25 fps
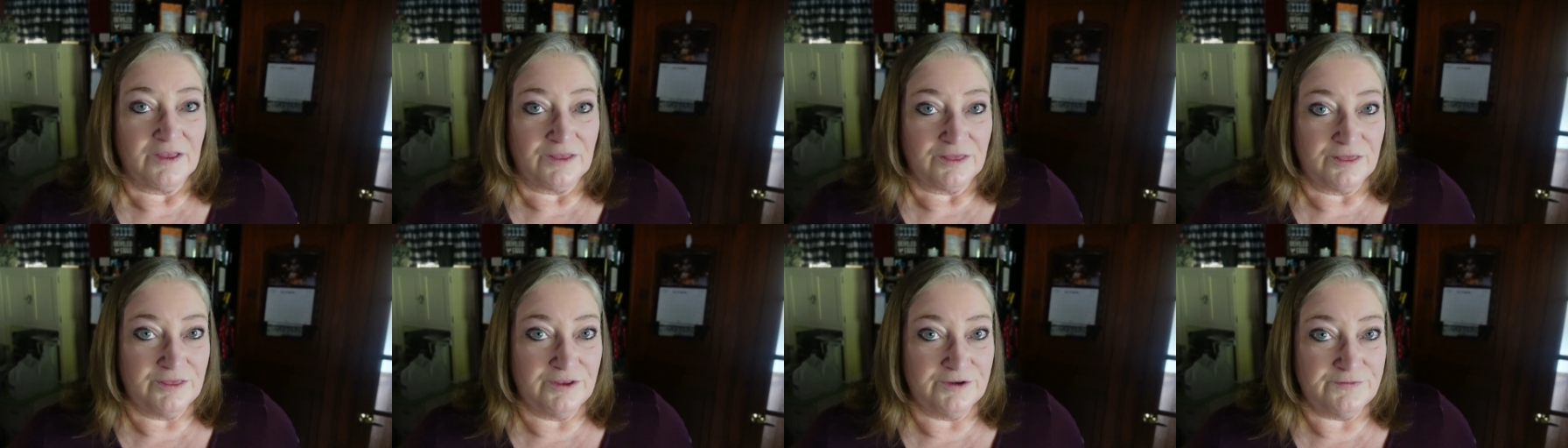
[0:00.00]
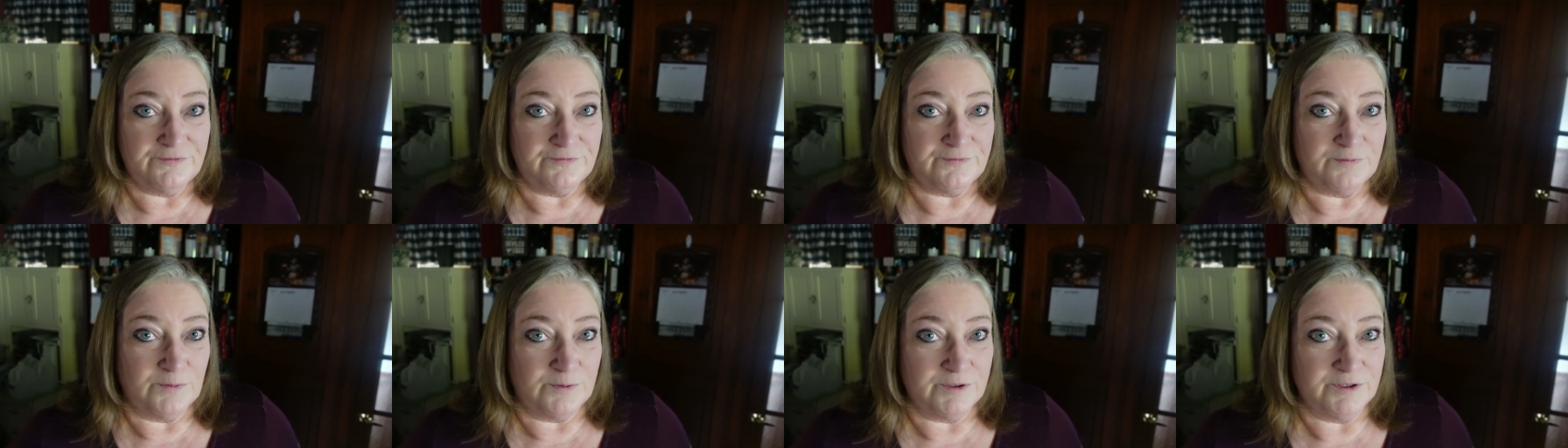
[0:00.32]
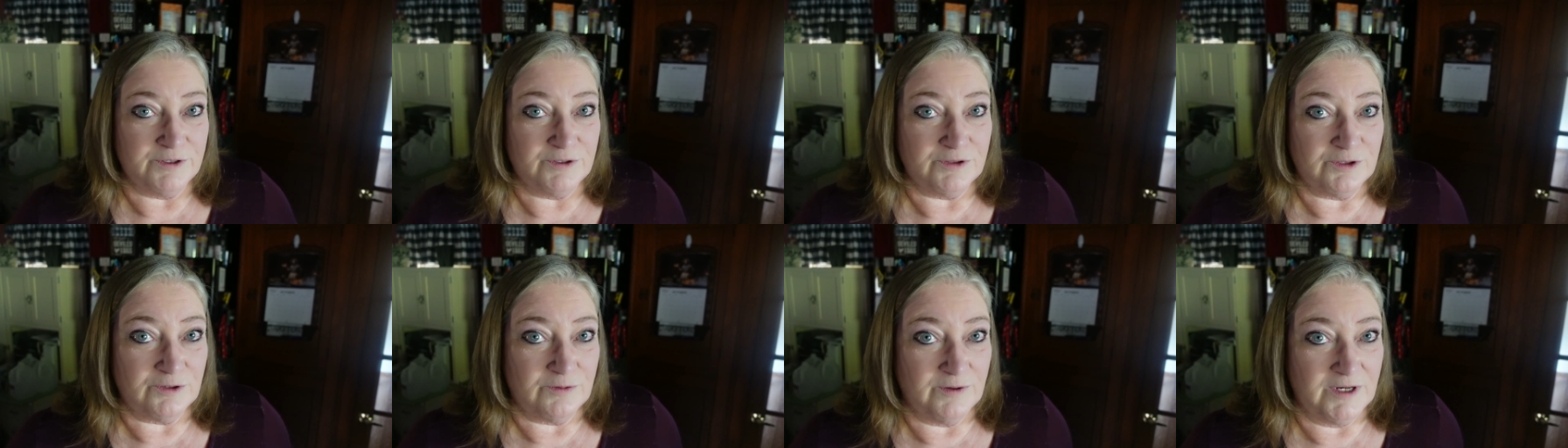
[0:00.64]
The
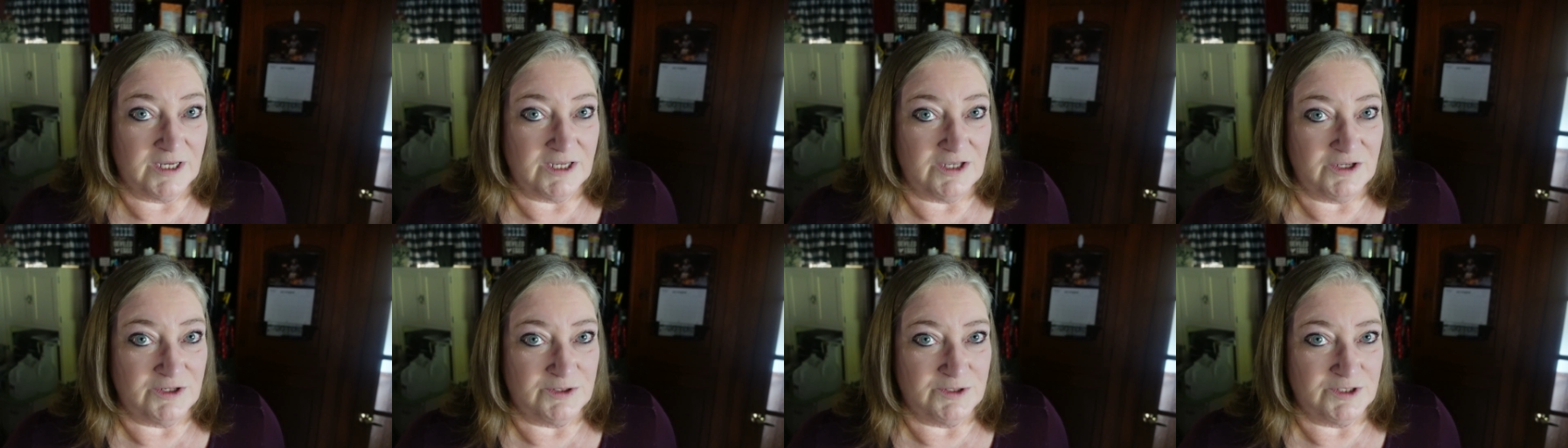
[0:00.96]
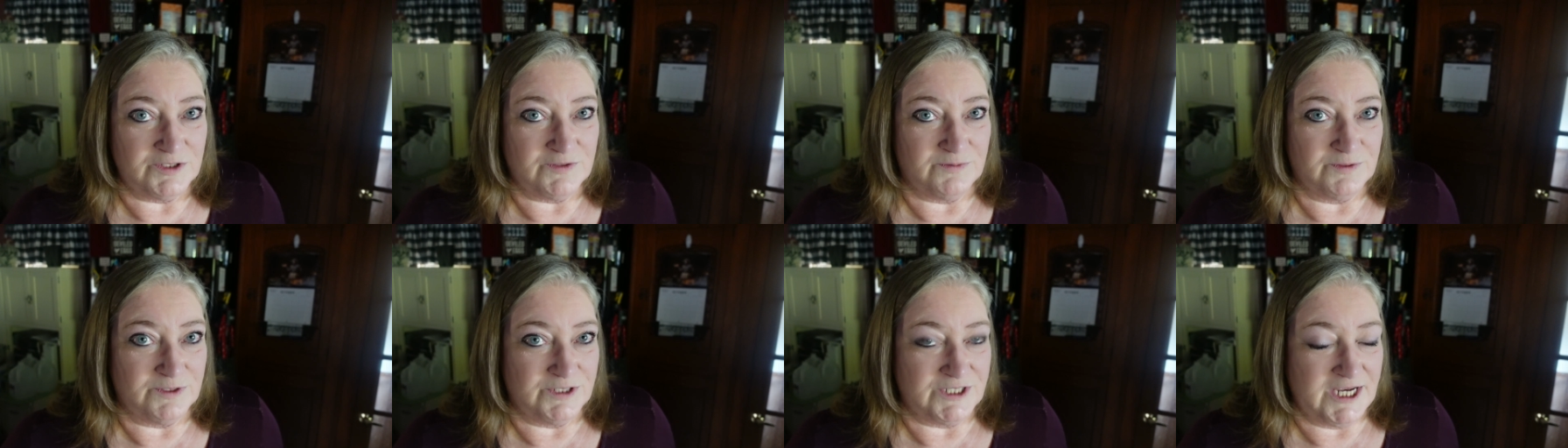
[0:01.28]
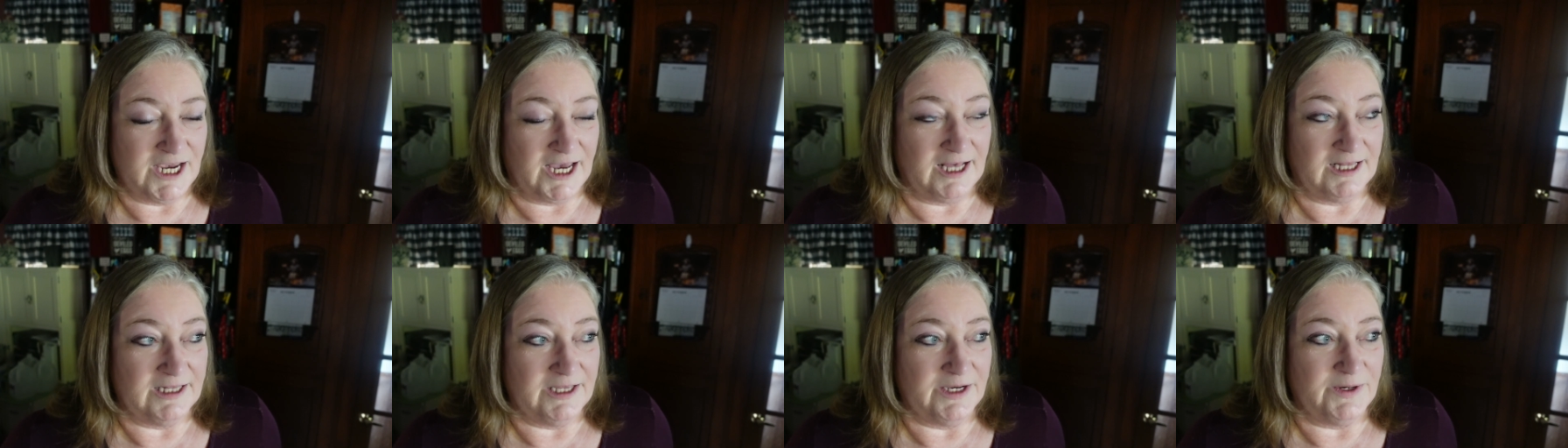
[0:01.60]
fourth great use for
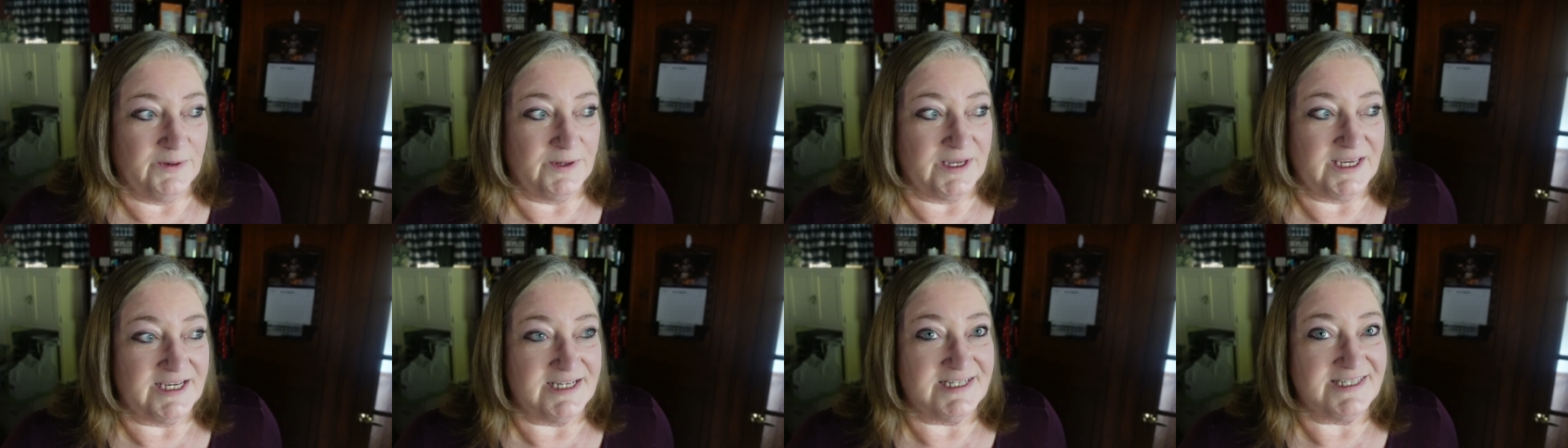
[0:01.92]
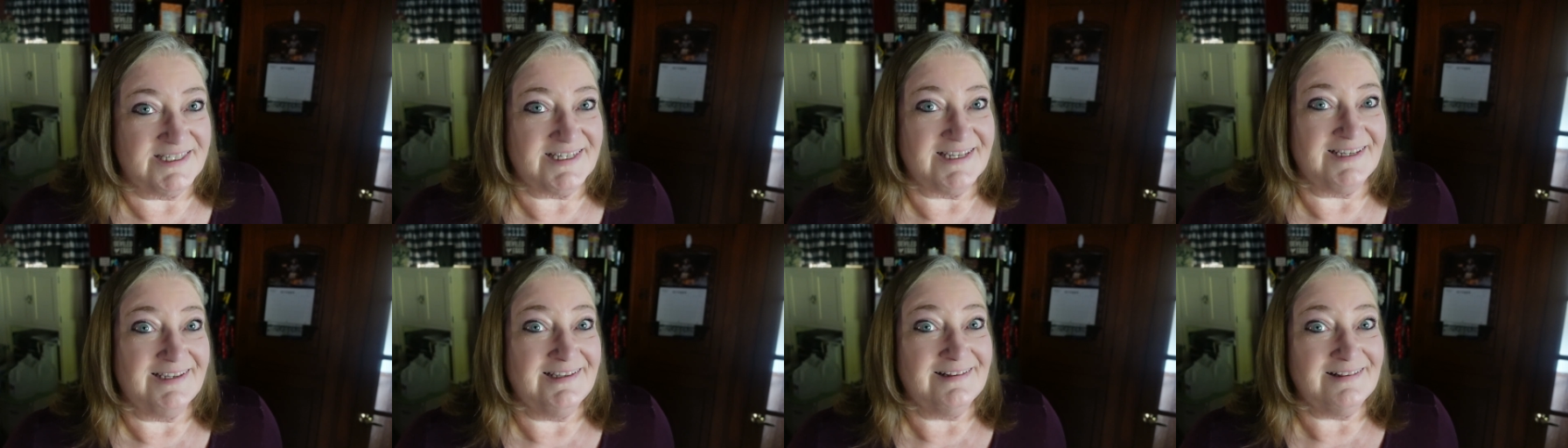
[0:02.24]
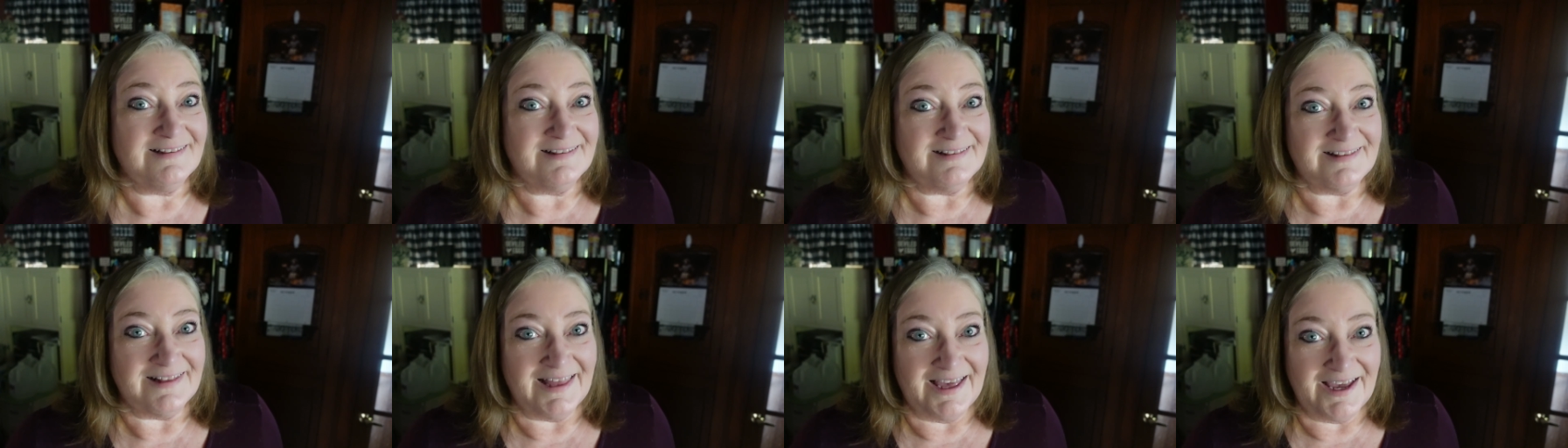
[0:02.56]
tallow is in